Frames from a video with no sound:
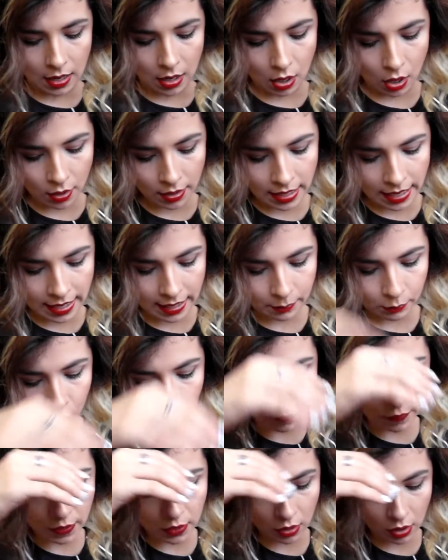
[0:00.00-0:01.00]
Okay,
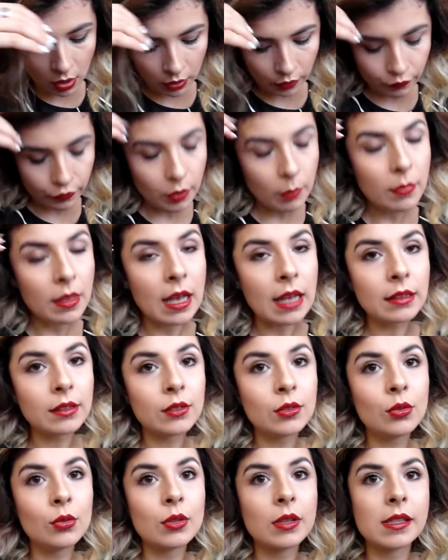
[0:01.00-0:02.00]
moving on from that
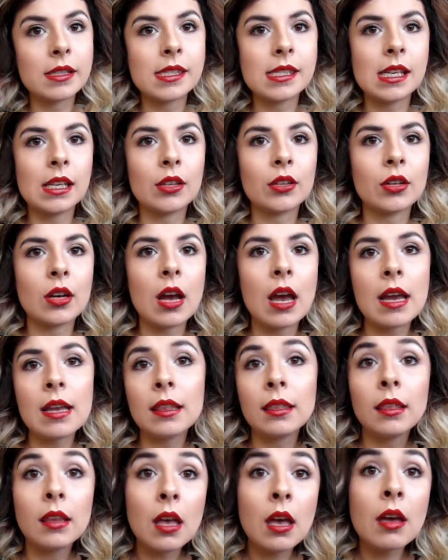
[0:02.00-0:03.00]
to concealer. I
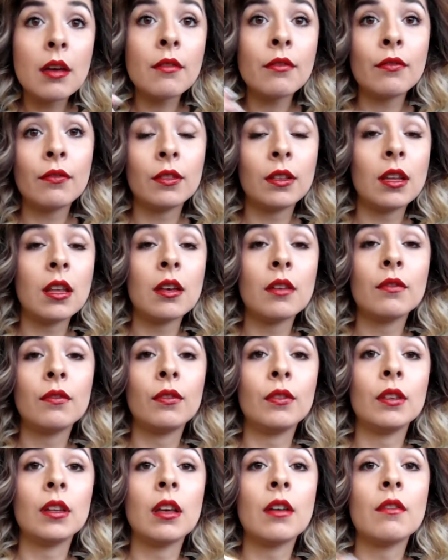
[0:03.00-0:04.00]
love, love,
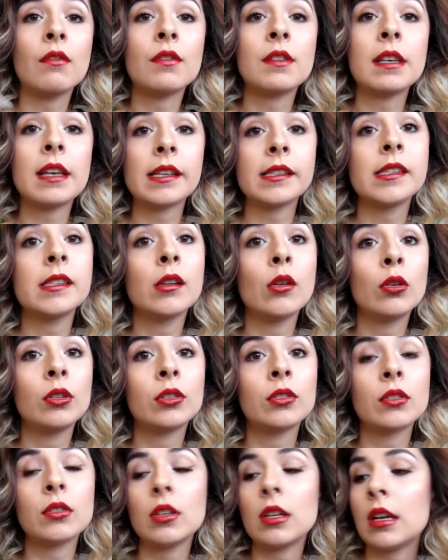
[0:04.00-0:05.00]
love the Estee
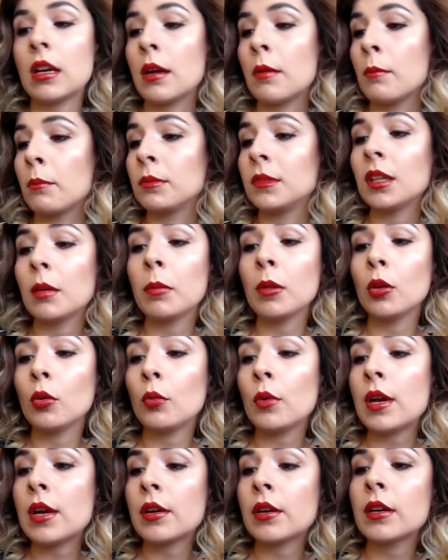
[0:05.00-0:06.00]
Lauder um, Double
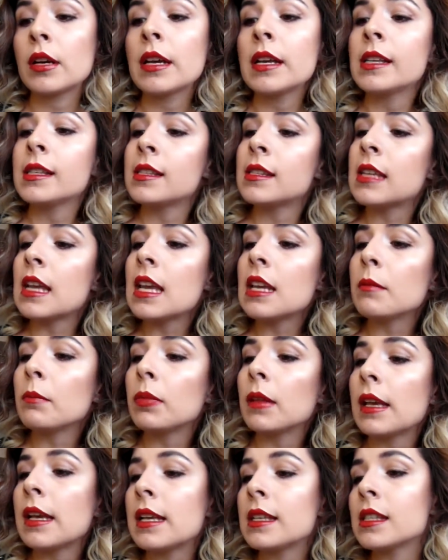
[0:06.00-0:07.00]
Wear Stay in
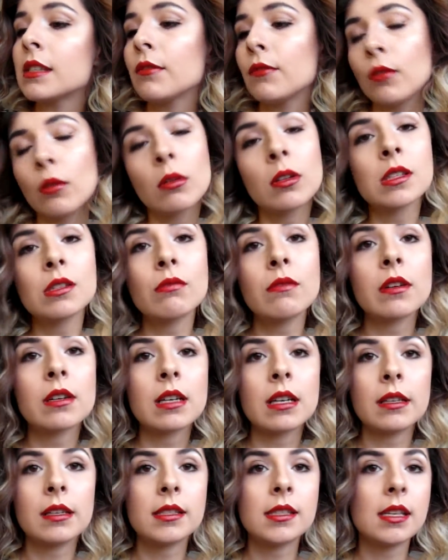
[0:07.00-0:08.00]
Place Flawless Wear
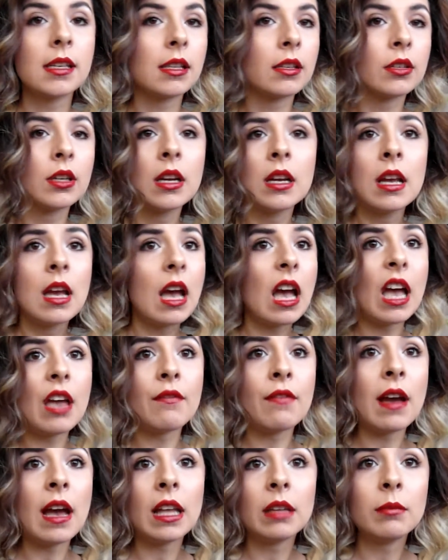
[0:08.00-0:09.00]
Concealer. I've
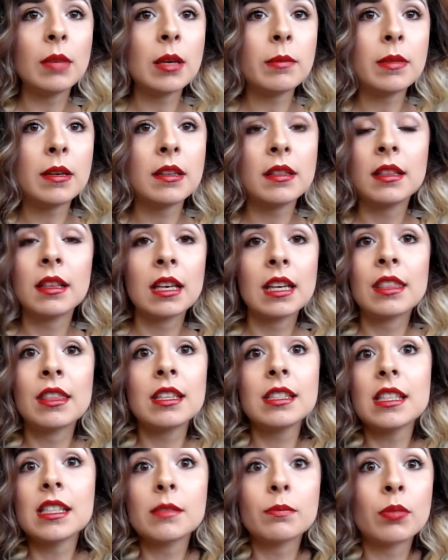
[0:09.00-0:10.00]
had maybe, like
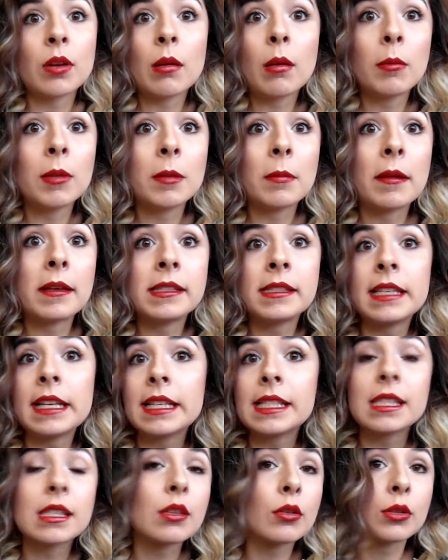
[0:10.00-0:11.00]
this is probably my
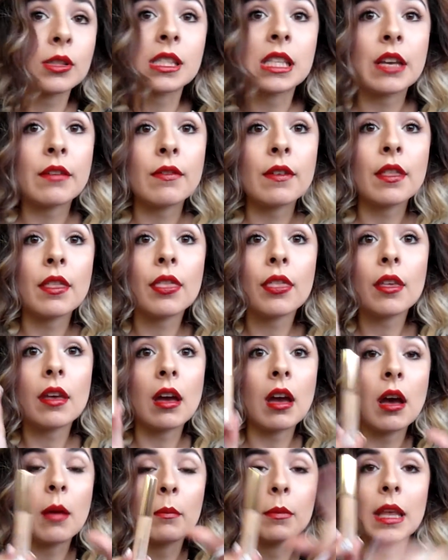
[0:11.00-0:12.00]
sixth or seventh,
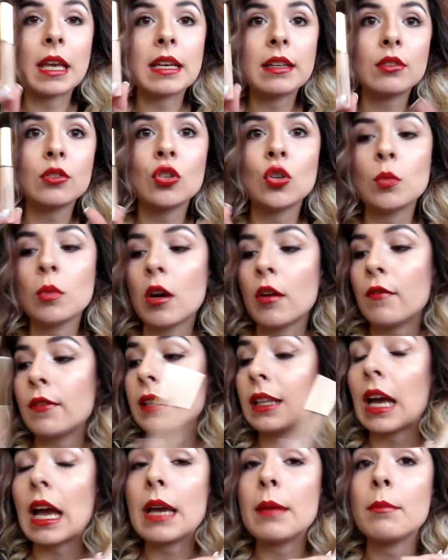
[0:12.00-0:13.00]
um, like tube of
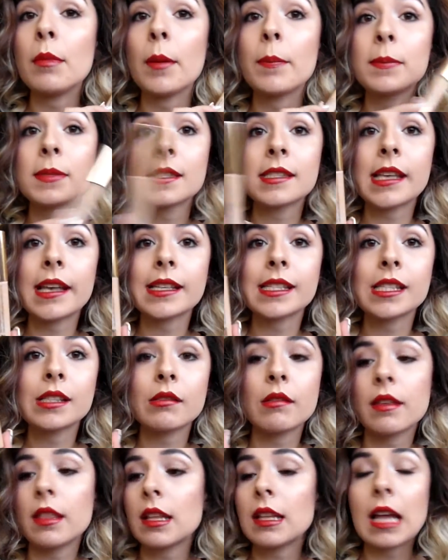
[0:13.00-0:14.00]
it. I'm obsessed
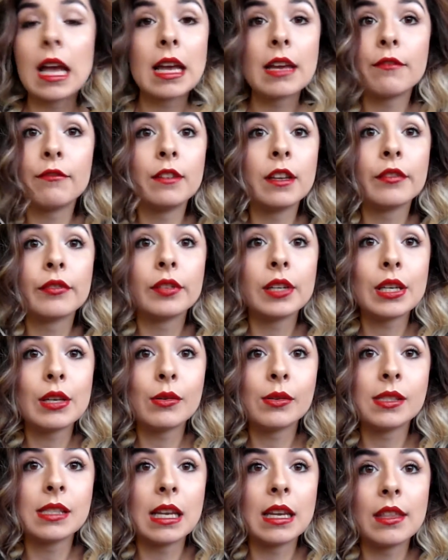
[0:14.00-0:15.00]
with it. I've never
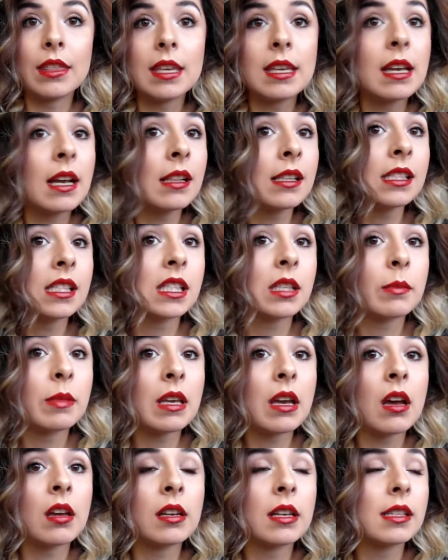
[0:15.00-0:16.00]
used anything else, to be
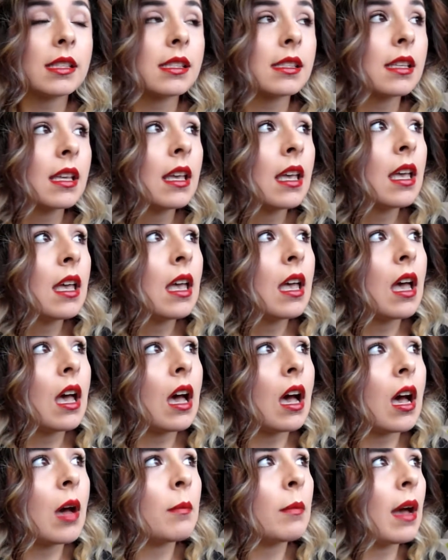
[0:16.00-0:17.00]
honest.
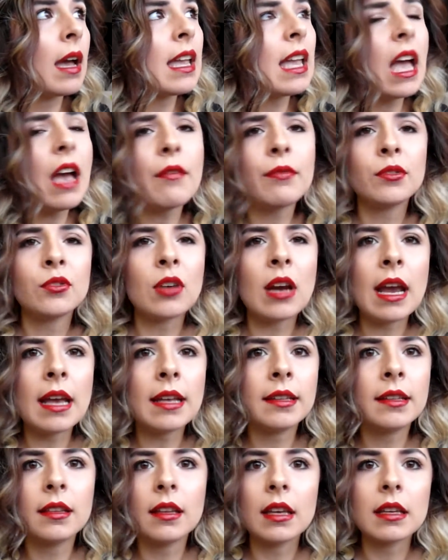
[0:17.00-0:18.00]
Um, I have
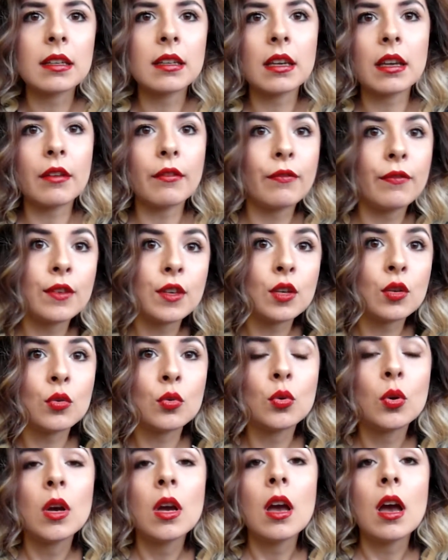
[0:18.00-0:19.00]
tried like a
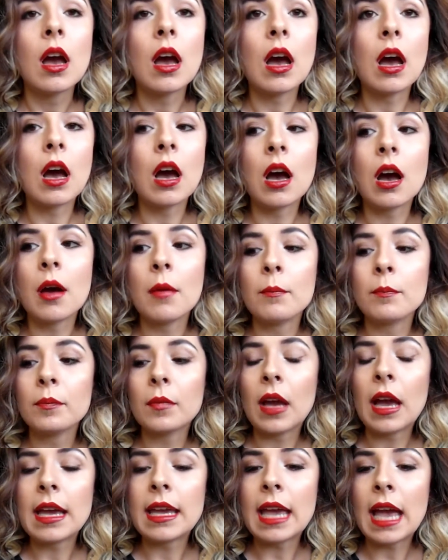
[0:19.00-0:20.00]
few um,
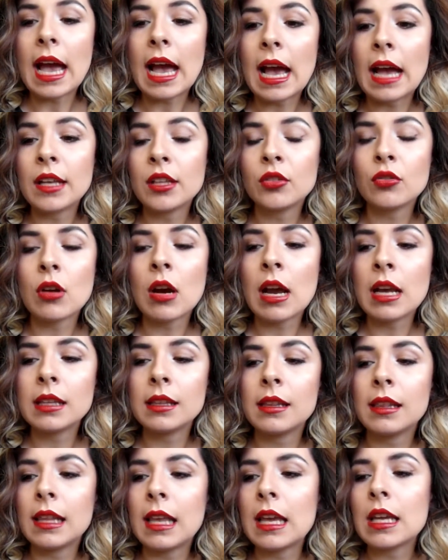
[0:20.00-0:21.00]
I, I tried
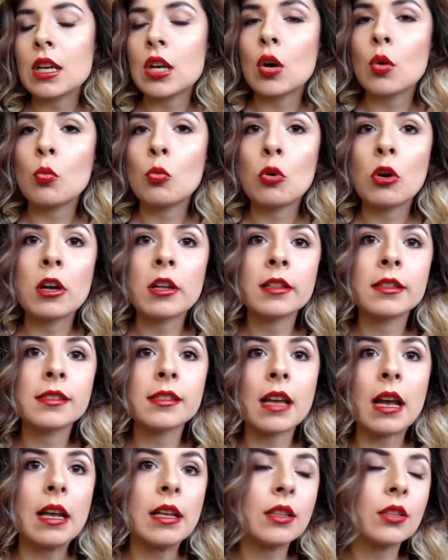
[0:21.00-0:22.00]
Lancome once,
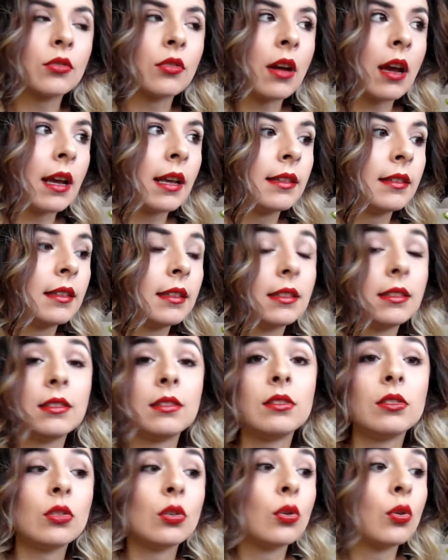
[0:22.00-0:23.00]
I tried
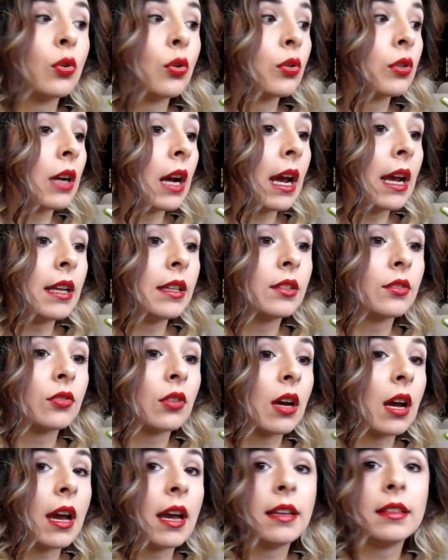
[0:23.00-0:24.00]
Dior, I
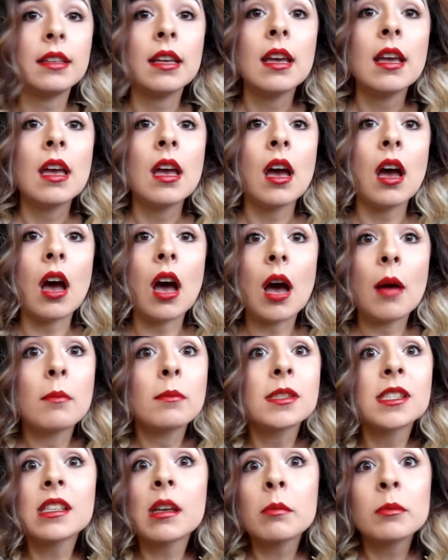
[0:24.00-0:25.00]
tried um,
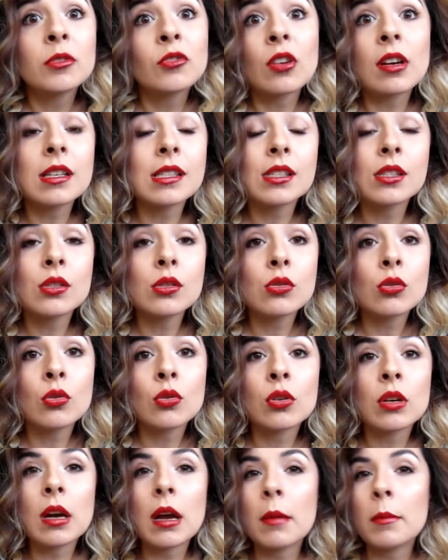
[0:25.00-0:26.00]
some
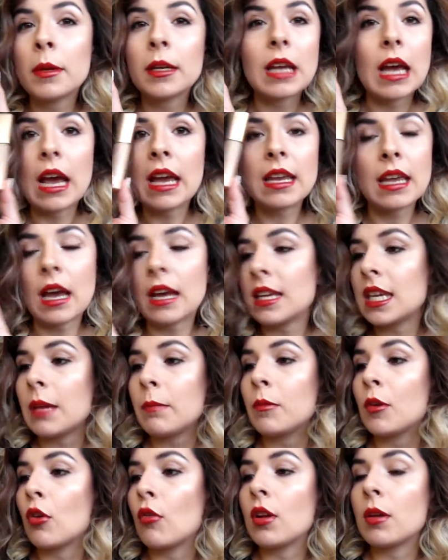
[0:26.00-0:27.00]
drugstore, but I, I
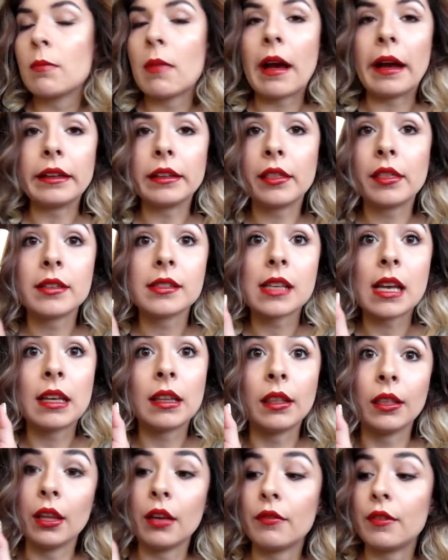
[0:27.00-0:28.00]
keep going back to this. I
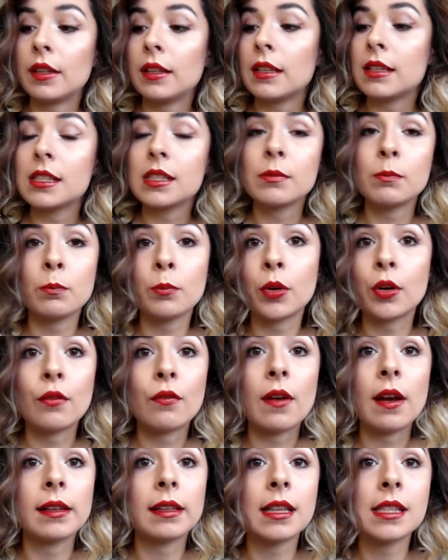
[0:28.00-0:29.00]
love it. It's
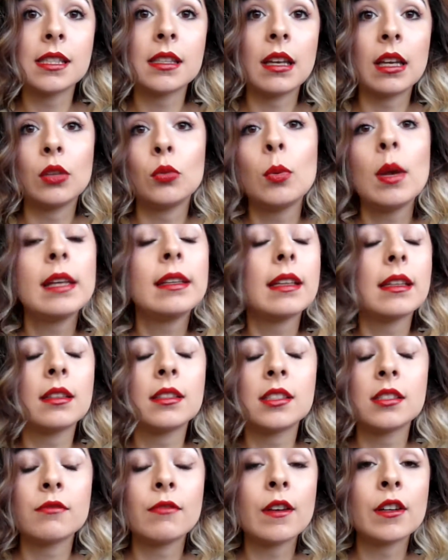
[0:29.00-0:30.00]
perfect. It's lightweight,
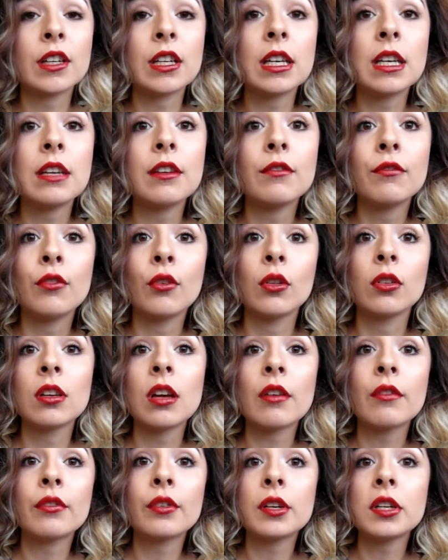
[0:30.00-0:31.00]
it's very full
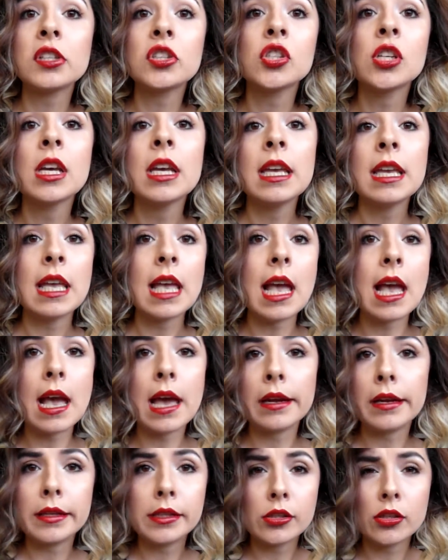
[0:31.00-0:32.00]
coverage,
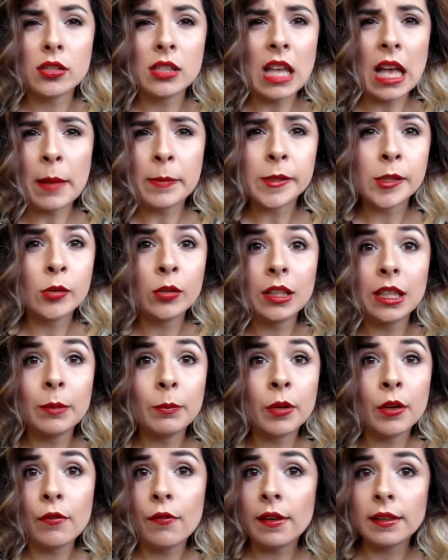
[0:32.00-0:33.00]
and it's just absolutely
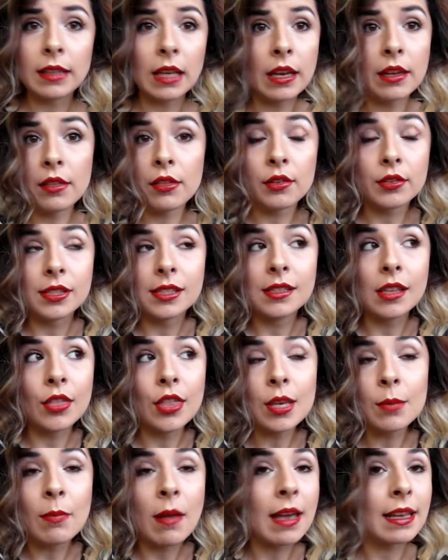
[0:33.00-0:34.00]
perfect. I, there's
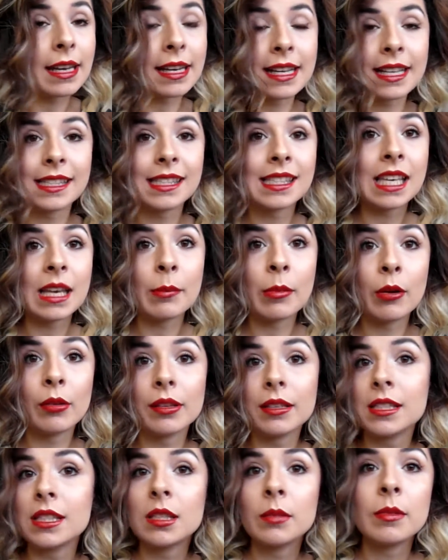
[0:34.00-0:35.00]
nothing bad I can say about
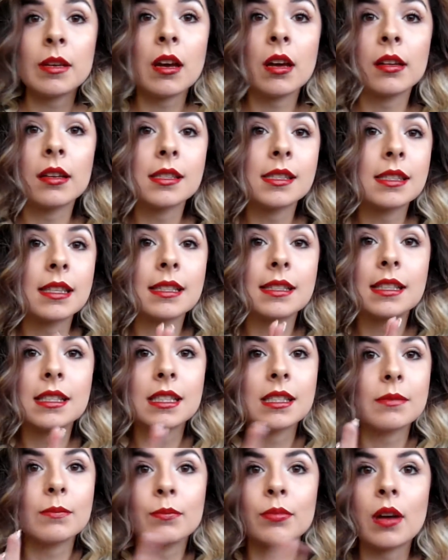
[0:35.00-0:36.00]
this, to be honest. This
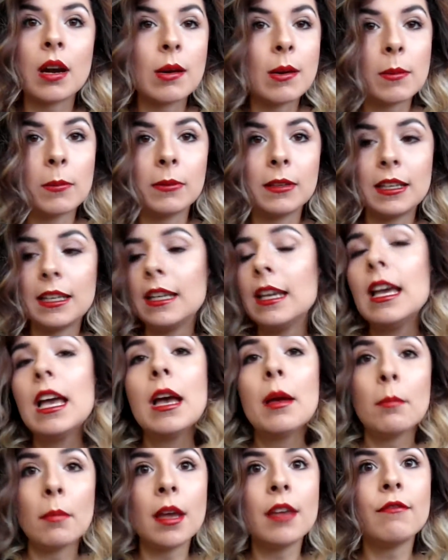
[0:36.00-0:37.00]
is probably
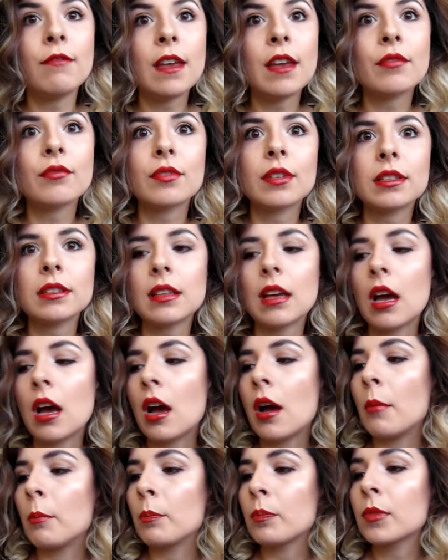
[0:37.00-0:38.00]
my favorite
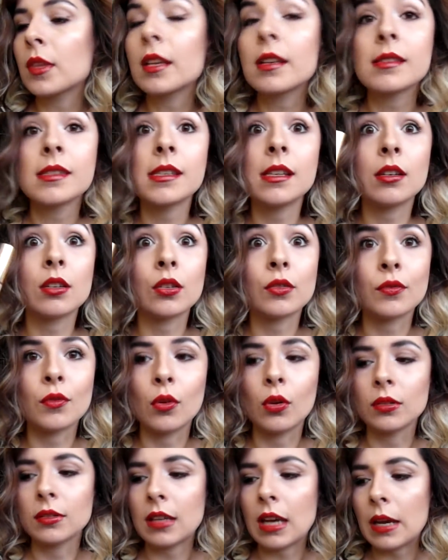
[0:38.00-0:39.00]
um, concealer of
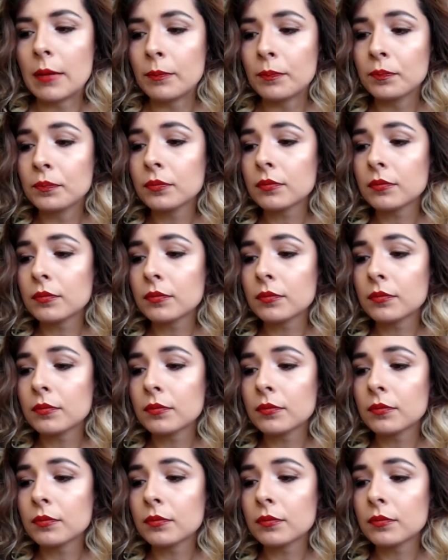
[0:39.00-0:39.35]
all time.